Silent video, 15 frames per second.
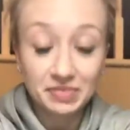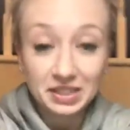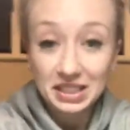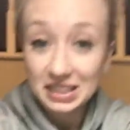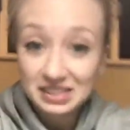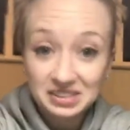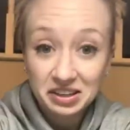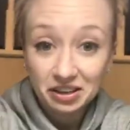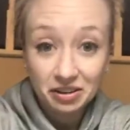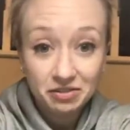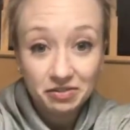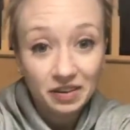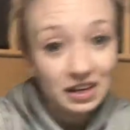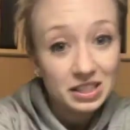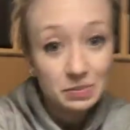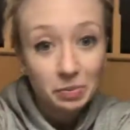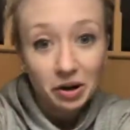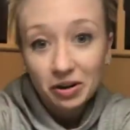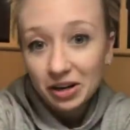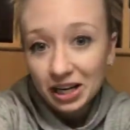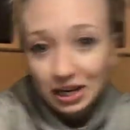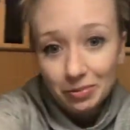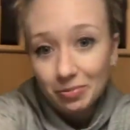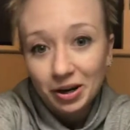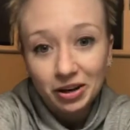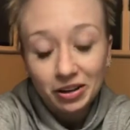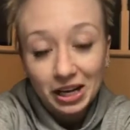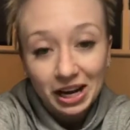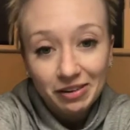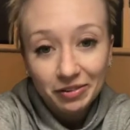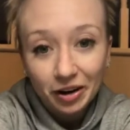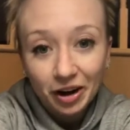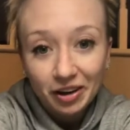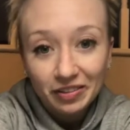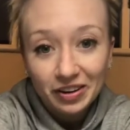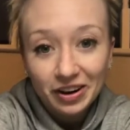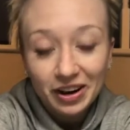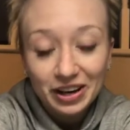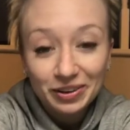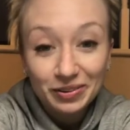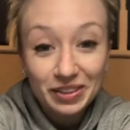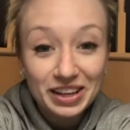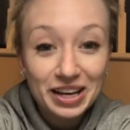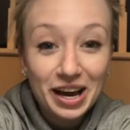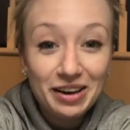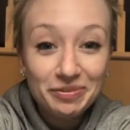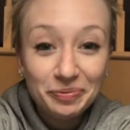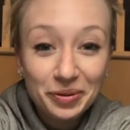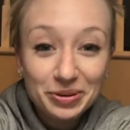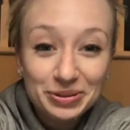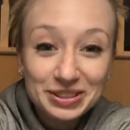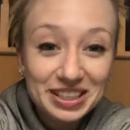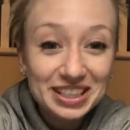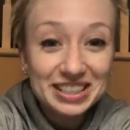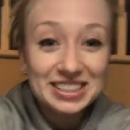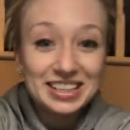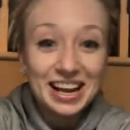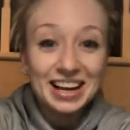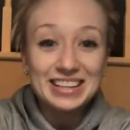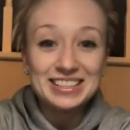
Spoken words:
sick of Facebook, and I'm barely ever on there. I don't think I posted a status